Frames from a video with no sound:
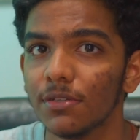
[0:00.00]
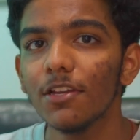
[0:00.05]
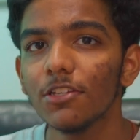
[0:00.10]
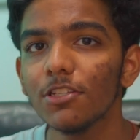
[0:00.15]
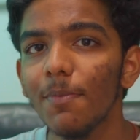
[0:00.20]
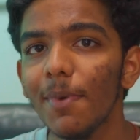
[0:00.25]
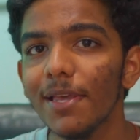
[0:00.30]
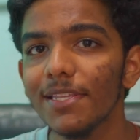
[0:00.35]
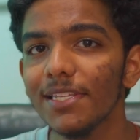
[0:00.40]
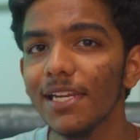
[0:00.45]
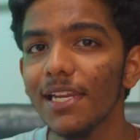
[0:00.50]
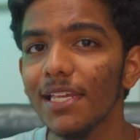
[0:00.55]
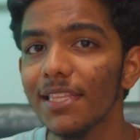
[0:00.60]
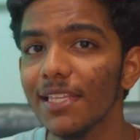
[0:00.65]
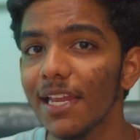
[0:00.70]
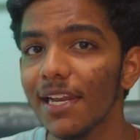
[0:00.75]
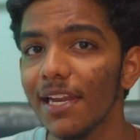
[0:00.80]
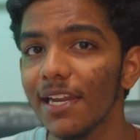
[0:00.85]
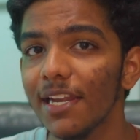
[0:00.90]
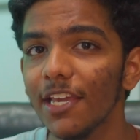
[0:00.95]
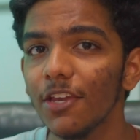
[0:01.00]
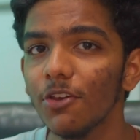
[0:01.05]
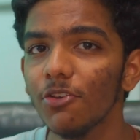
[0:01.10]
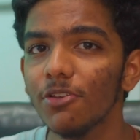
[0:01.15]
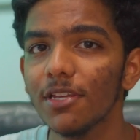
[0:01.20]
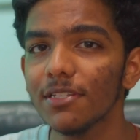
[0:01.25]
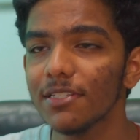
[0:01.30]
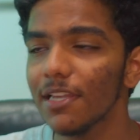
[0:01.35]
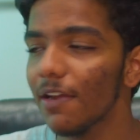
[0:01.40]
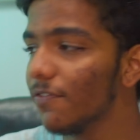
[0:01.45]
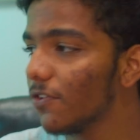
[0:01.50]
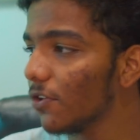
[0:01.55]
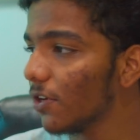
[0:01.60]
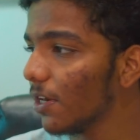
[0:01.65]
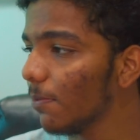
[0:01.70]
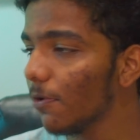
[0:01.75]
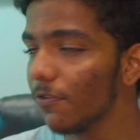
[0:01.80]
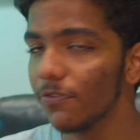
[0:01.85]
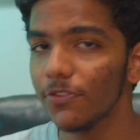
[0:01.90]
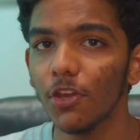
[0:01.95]
So basically in the editing, you just have to
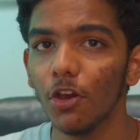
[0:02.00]
remove